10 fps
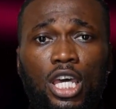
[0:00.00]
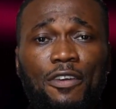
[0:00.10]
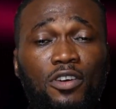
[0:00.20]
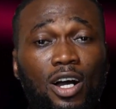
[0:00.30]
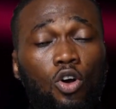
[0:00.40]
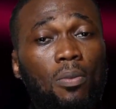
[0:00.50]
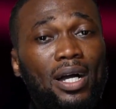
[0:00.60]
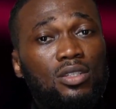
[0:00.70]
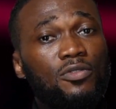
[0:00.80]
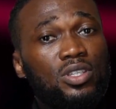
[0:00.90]
If you can go
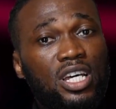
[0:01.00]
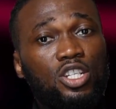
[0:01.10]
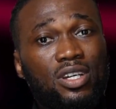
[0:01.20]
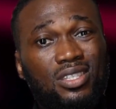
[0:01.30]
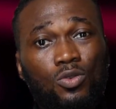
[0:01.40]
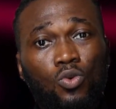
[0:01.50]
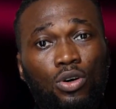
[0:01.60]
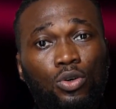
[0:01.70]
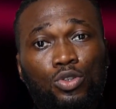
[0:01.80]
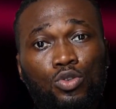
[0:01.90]
back to The Voice Nigeria season
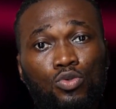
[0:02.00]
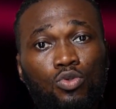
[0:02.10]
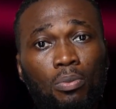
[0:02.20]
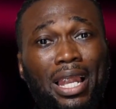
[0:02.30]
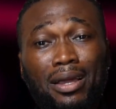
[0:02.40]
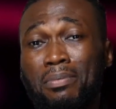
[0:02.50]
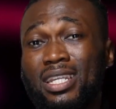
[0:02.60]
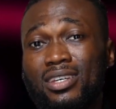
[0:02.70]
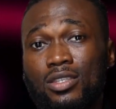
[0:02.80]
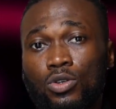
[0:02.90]
1 or 2, like many years